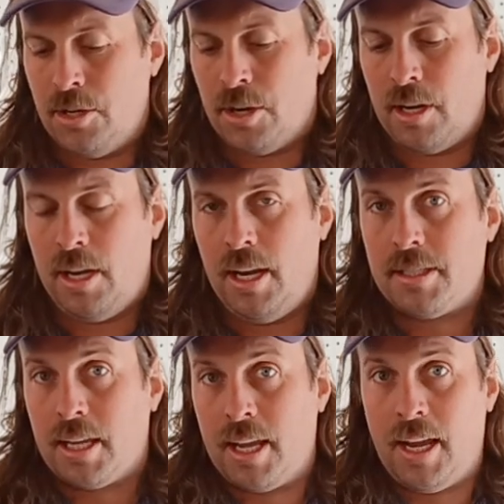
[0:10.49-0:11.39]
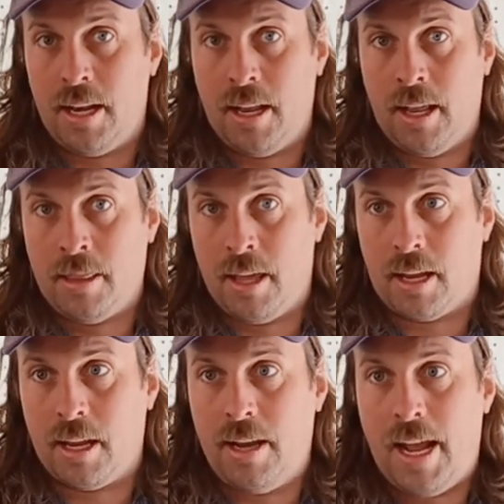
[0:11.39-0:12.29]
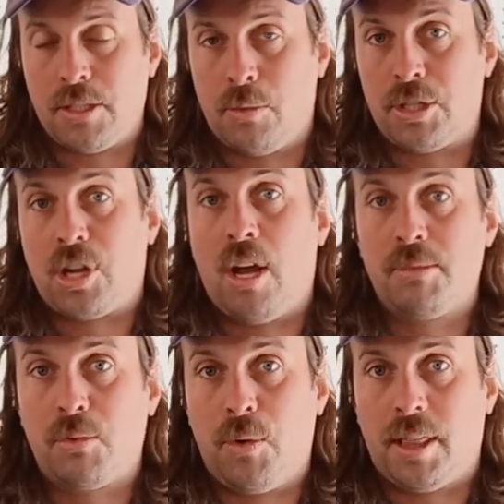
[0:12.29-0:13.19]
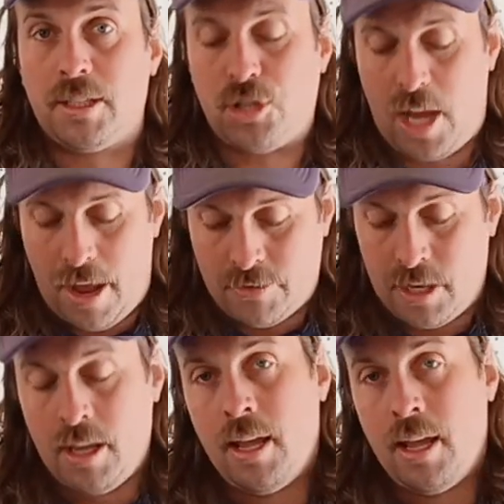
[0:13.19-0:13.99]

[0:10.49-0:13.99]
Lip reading: You're going to need to get the Connect, which comes with the shaft,